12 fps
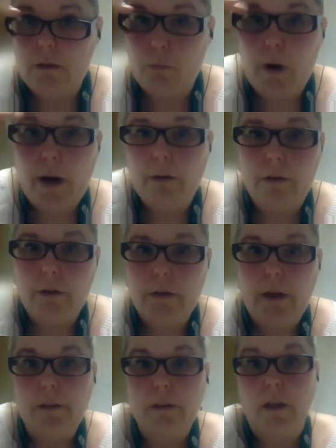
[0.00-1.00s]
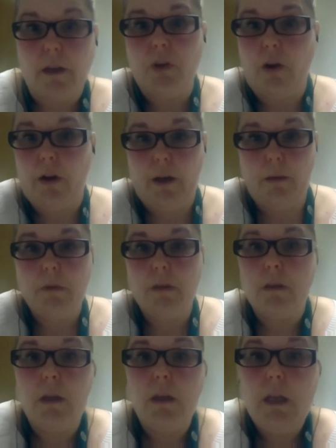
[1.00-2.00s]
record,
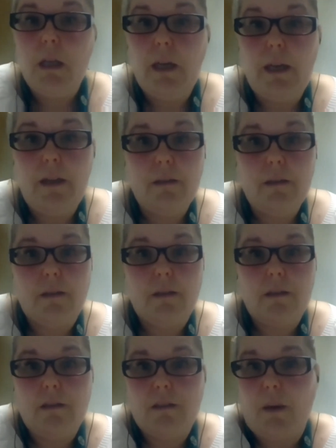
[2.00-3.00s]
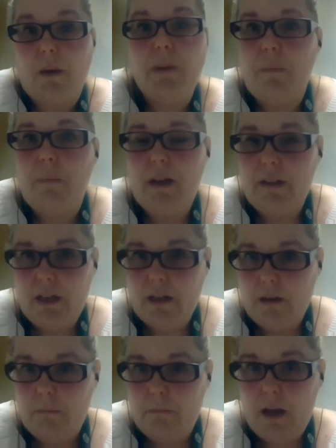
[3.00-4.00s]
sometimes some of that
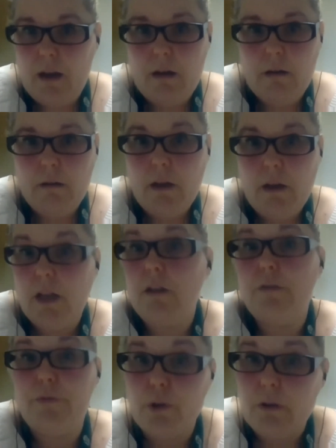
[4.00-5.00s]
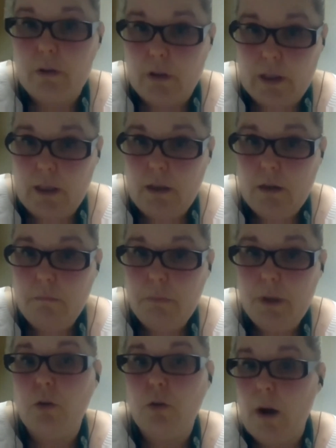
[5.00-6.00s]
metadata may inadvertently
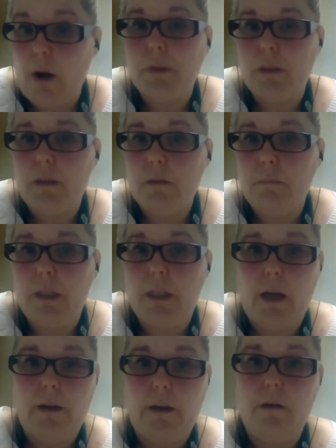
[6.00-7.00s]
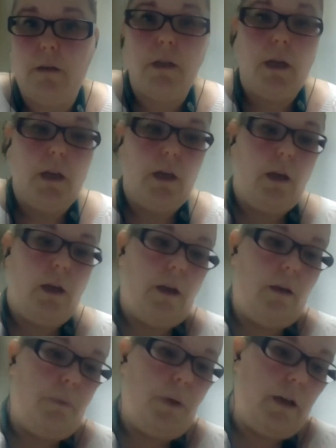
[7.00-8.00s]
be corrupted because
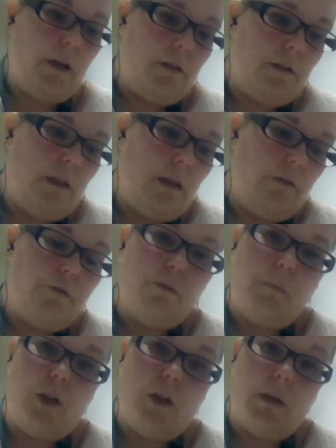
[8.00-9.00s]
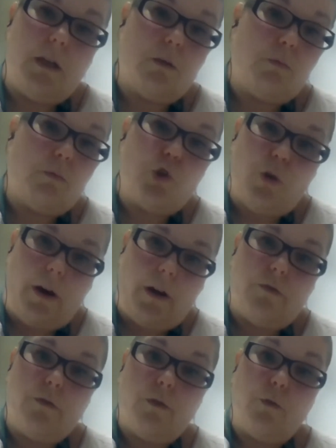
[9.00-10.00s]
it was
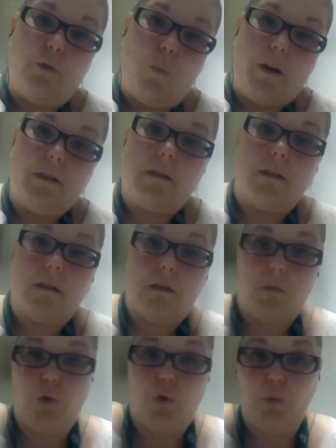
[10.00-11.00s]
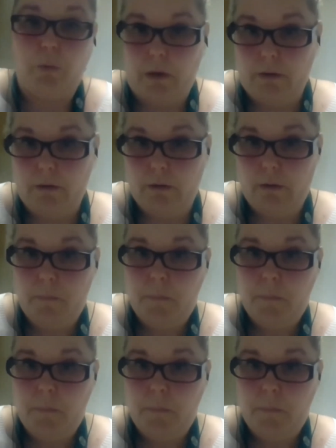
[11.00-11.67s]
transferred from one system to another,